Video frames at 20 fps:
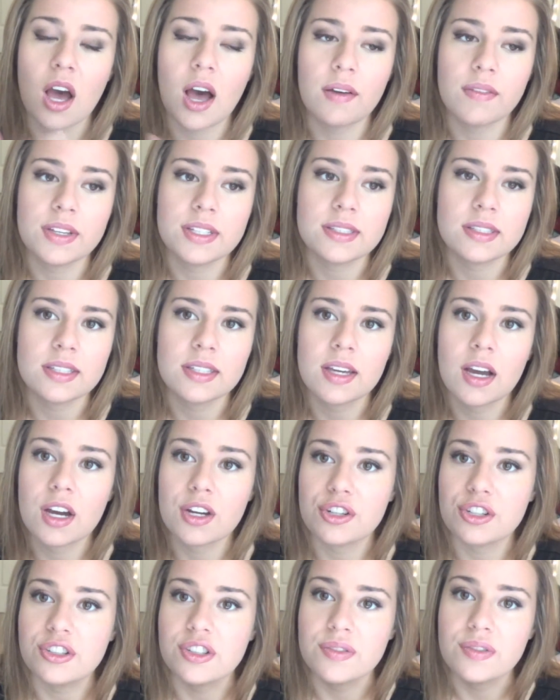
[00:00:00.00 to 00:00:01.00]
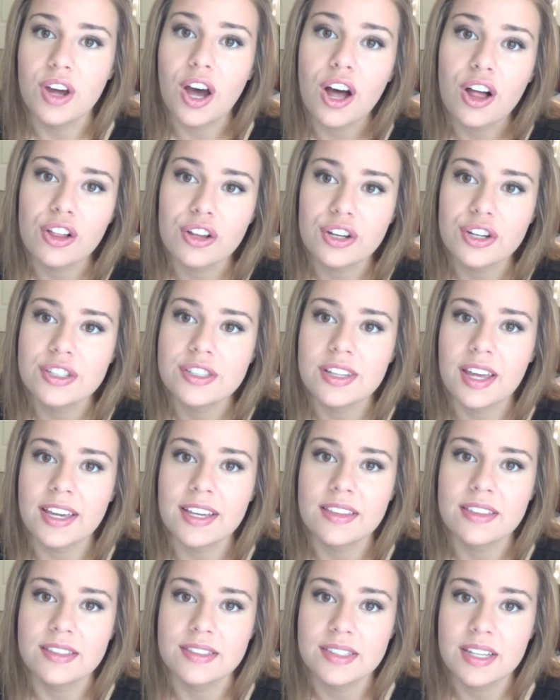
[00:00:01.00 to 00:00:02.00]
obviously hundreds of dollars
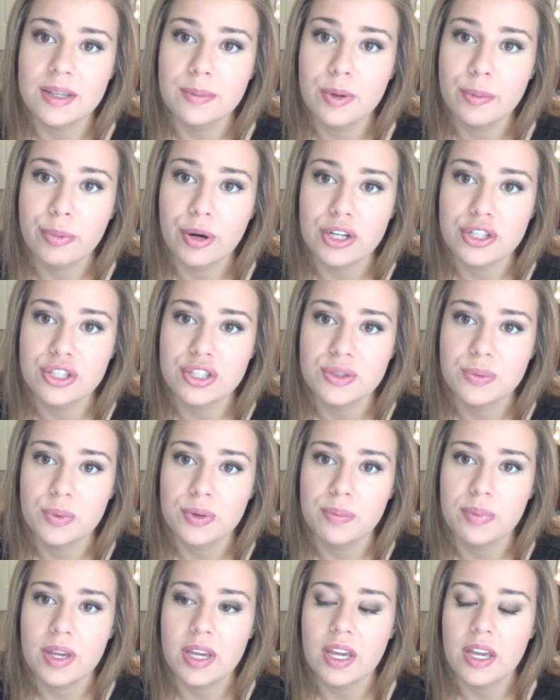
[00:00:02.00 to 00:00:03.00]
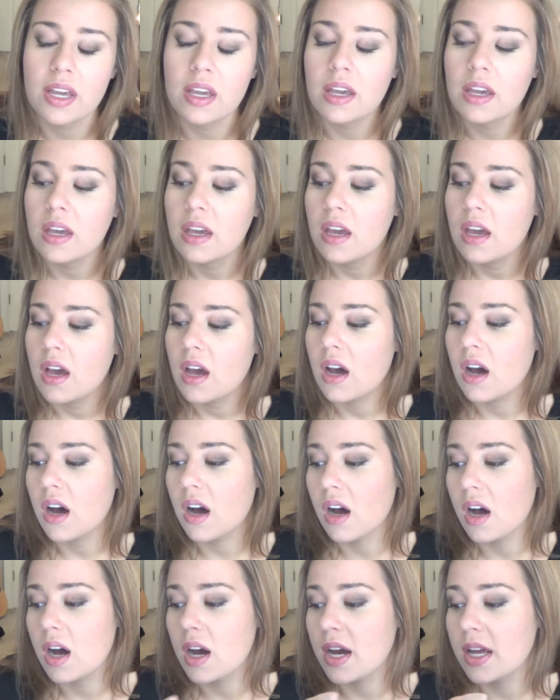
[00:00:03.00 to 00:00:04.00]
like the Sigma brushes would be
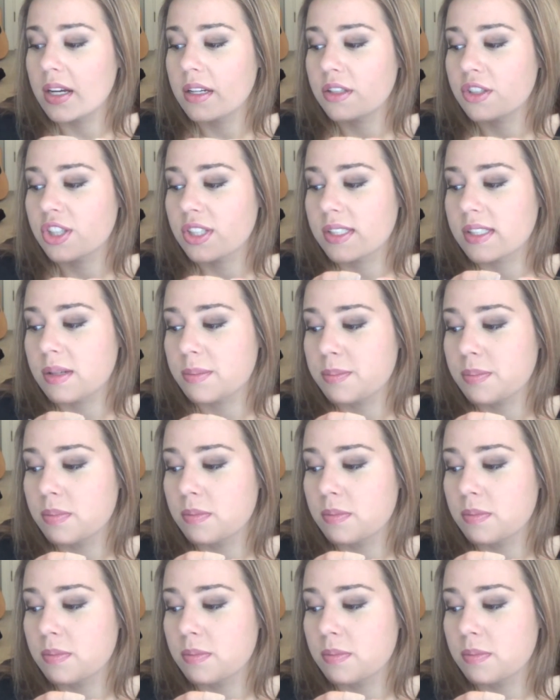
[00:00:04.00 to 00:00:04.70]
on just